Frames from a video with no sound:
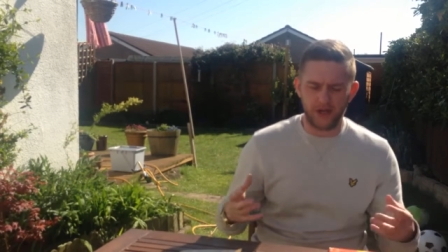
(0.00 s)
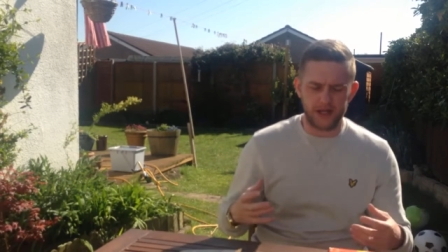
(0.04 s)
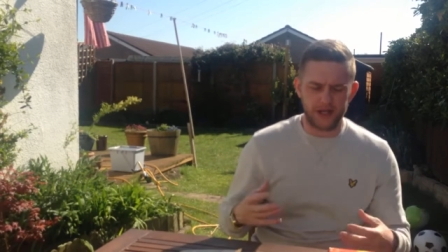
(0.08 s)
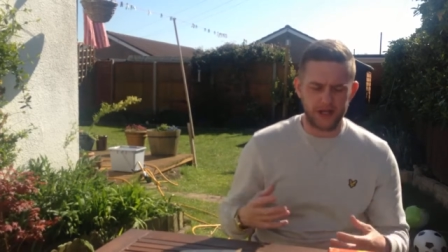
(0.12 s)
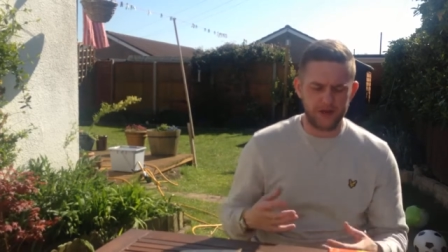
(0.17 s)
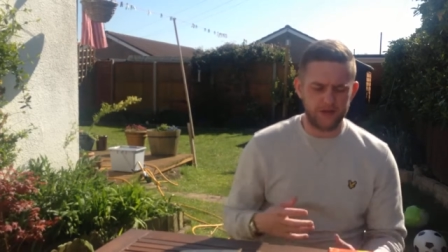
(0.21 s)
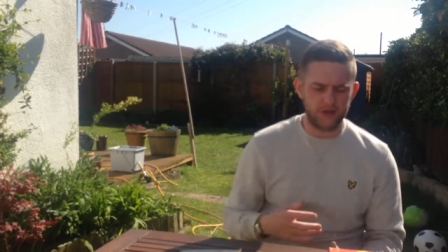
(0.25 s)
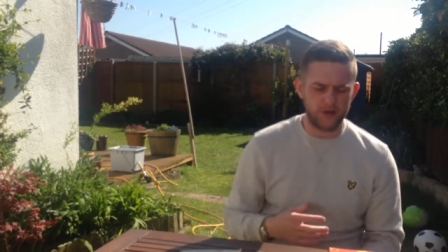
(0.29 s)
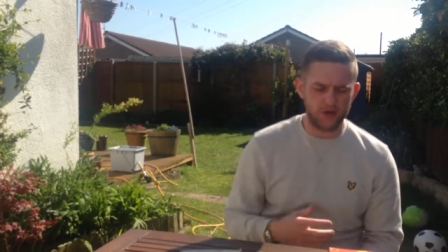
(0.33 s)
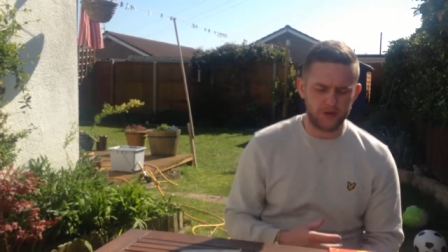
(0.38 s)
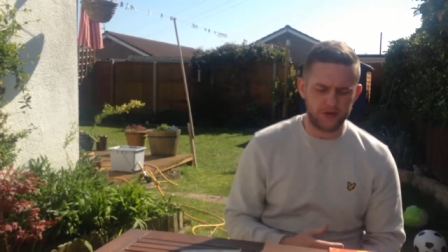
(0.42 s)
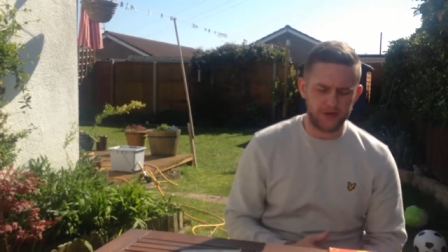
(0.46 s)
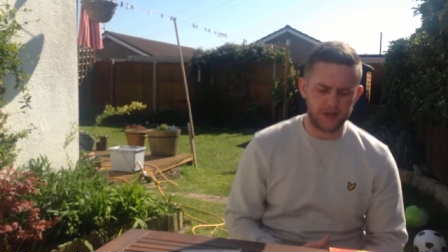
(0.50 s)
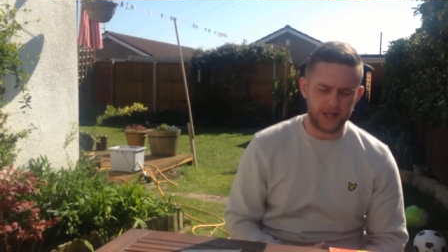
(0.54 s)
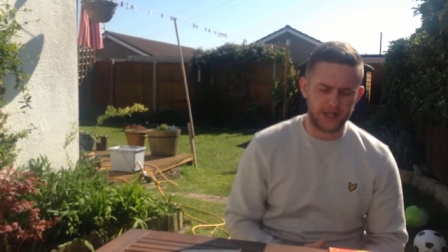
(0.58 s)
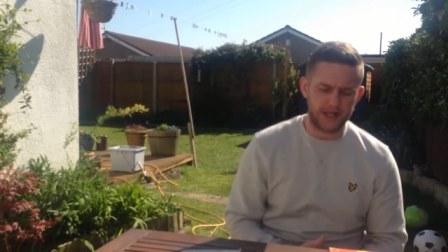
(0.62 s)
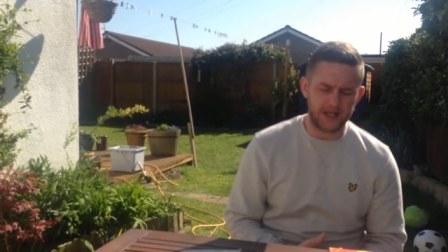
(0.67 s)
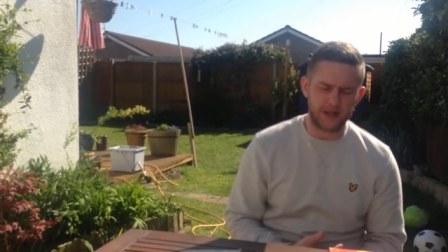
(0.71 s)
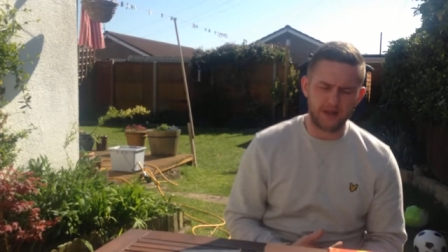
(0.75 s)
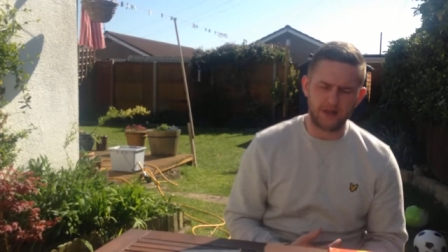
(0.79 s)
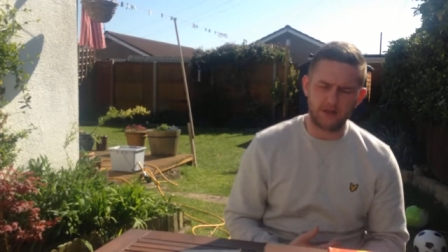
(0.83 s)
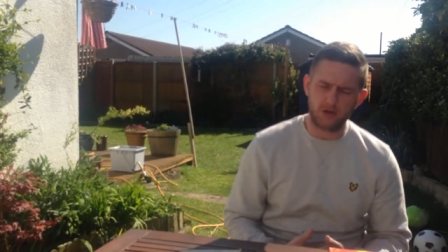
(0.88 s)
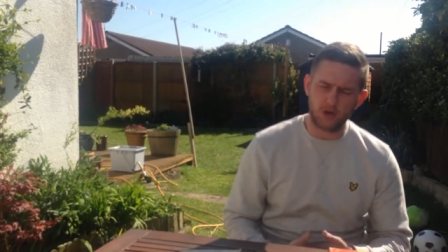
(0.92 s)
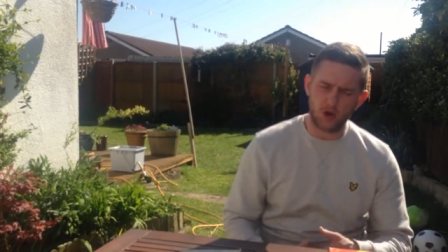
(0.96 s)
And if you're
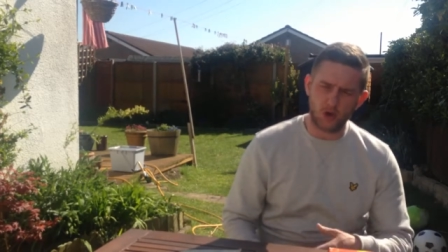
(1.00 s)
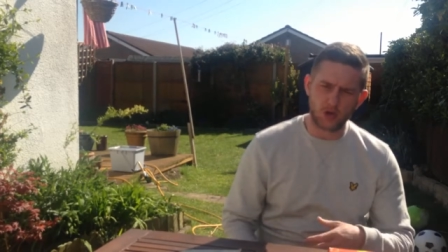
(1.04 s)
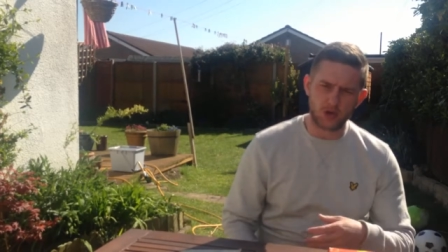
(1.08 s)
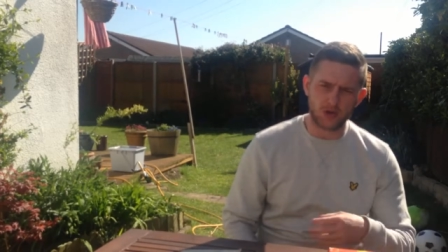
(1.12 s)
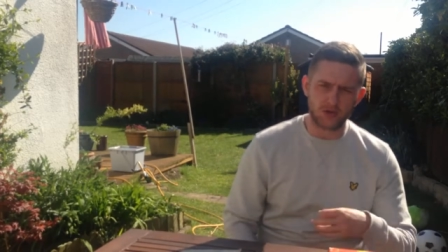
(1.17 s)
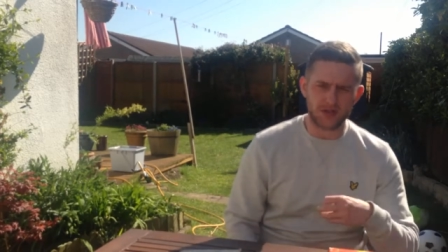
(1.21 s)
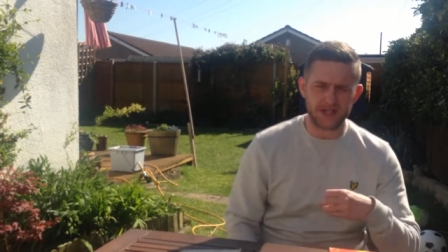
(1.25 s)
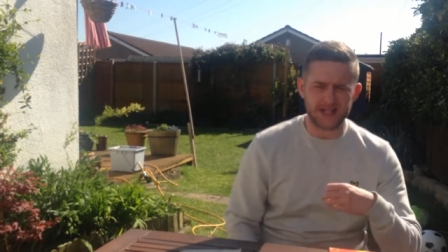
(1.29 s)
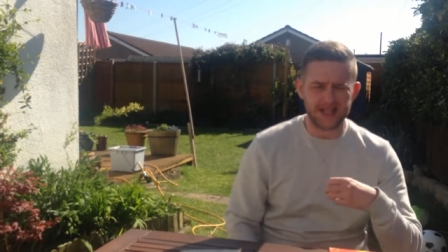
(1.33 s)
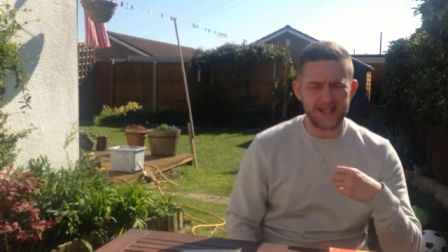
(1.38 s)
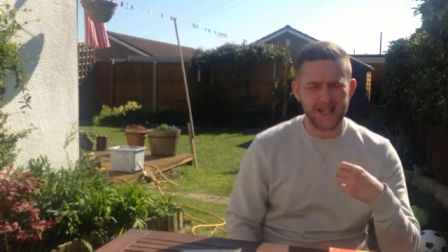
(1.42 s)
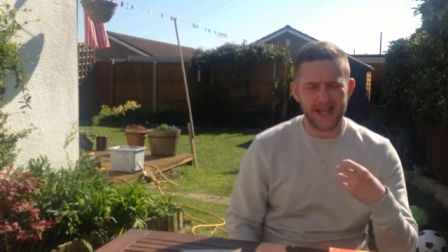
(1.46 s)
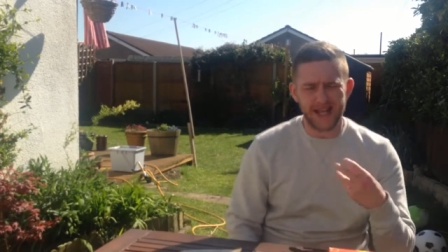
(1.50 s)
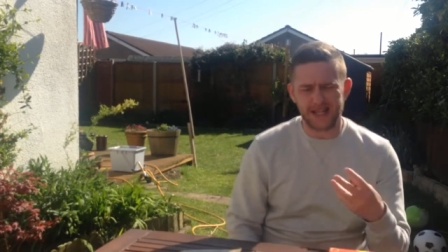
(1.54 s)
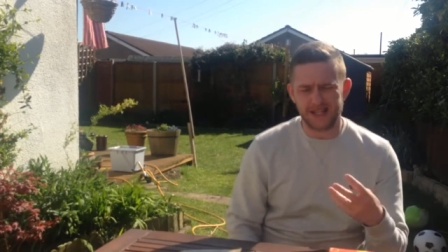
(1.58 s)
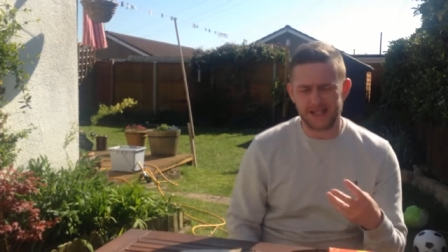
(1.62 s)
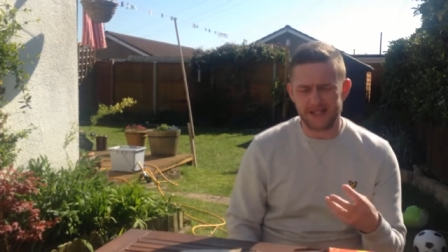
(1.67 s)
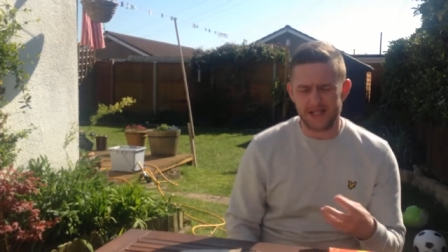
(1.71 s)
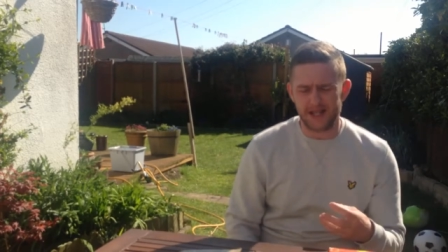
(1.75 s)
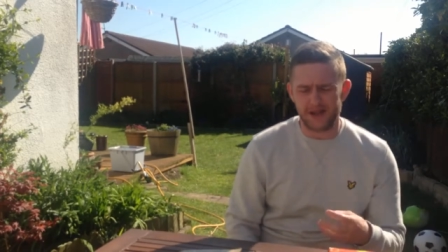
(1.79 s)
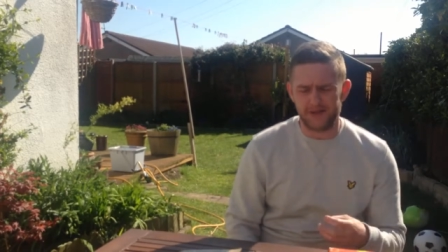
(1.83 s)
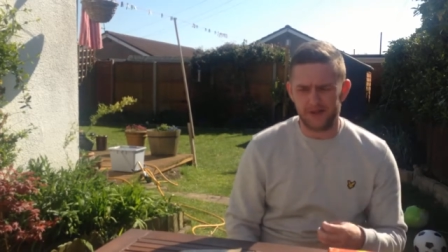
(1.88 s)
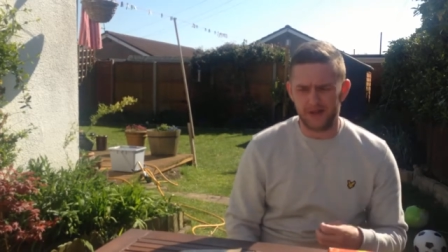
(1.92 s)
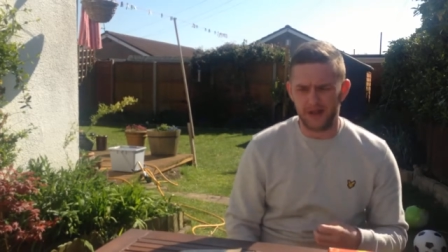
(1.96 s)
thinking thoughts which are
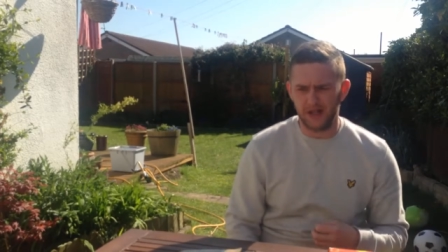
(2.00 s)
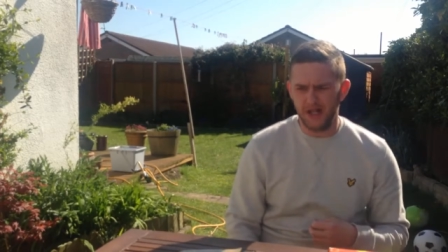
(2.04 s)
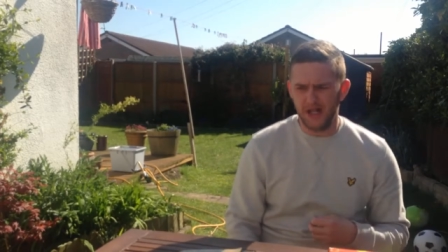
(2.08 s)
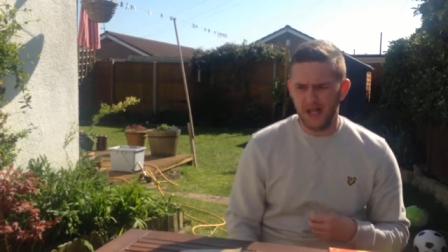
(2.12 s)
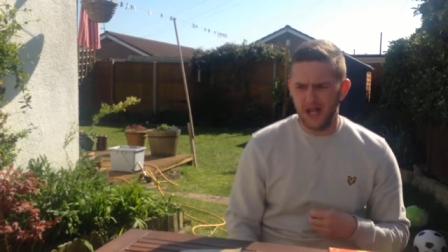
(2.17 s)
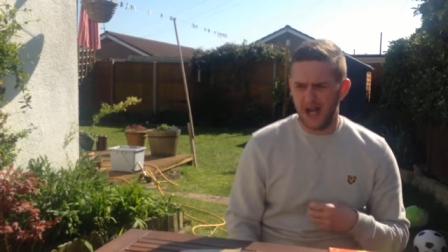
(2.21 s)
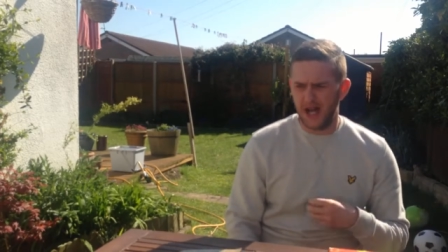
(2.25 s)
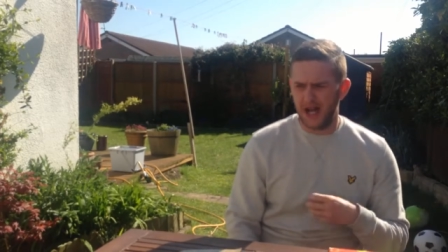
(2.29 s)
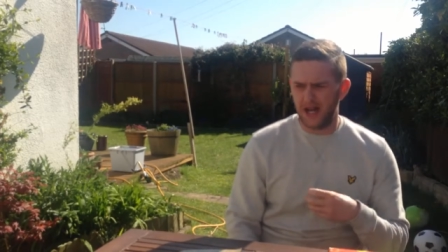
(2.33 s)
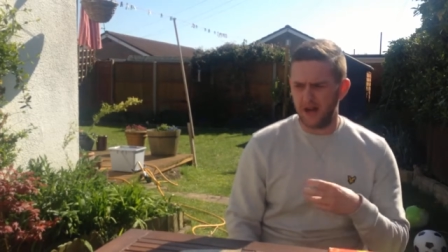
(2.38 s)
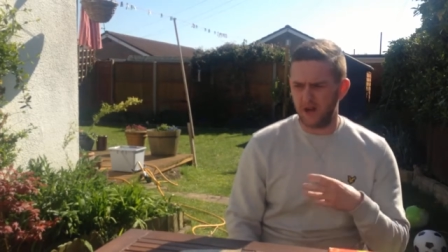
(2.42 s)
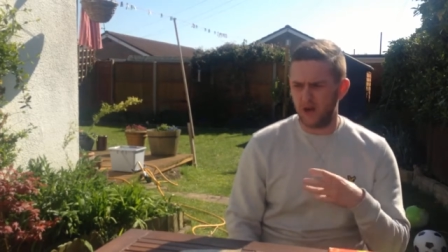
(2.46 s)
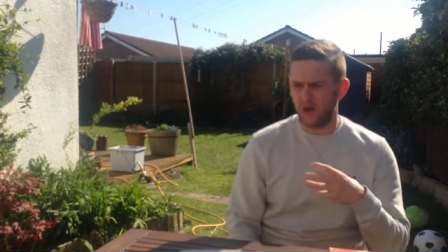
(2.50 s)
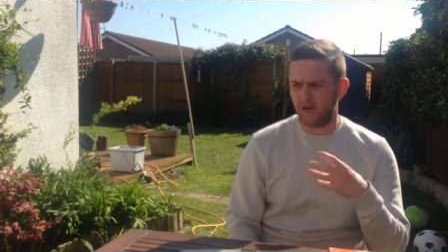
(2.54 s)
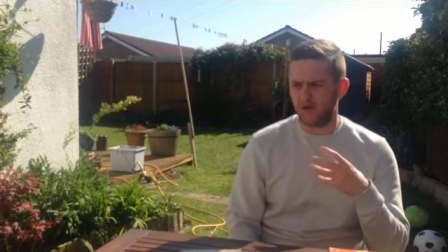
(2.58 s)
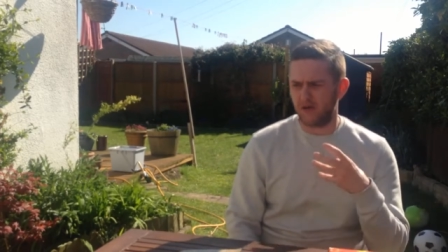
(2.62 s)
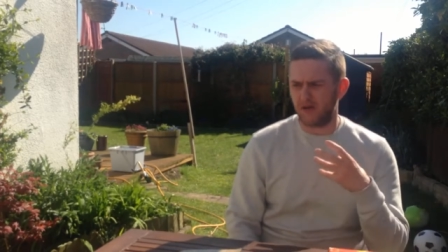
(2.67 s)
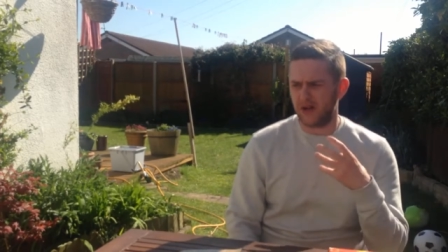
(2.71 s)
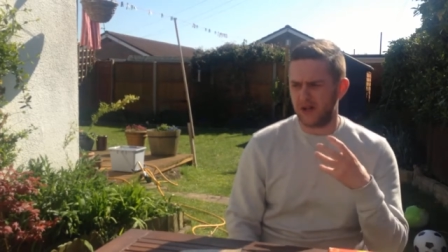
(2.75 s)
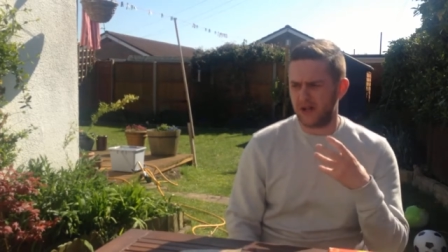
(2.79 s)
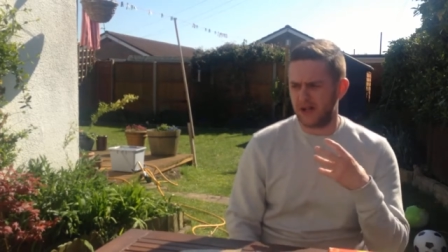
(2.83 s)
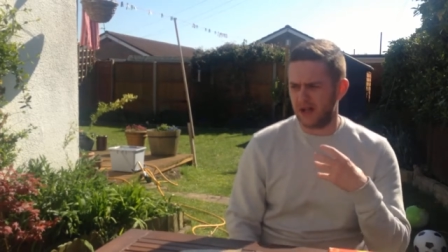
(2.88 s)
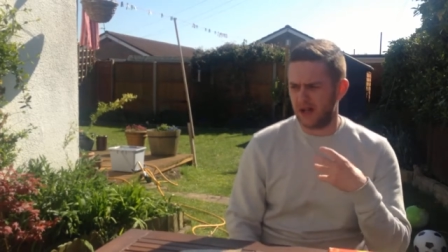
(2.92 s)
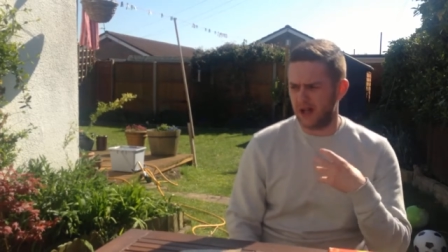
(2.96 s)
negative and not
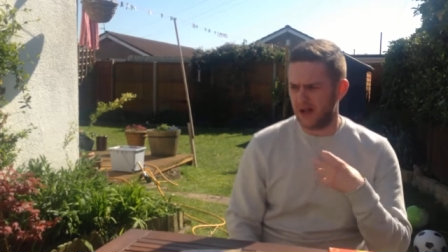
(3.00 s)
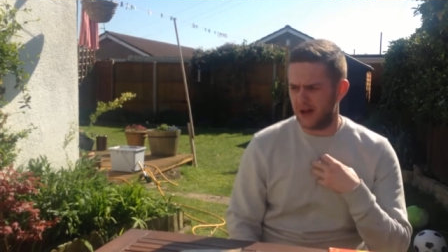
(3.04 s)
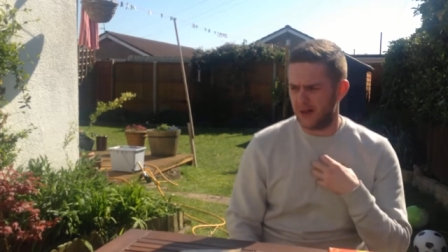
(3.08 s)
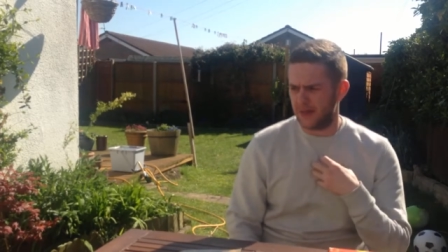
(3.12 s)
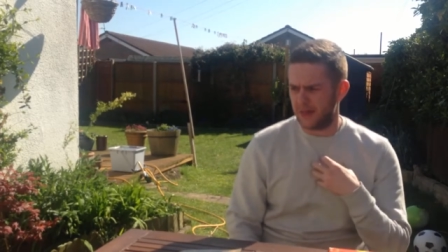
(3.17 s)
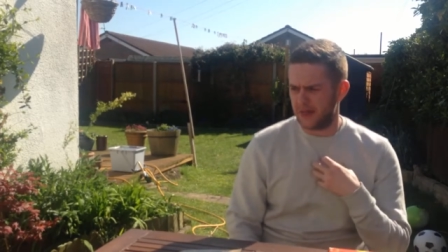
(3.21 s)
very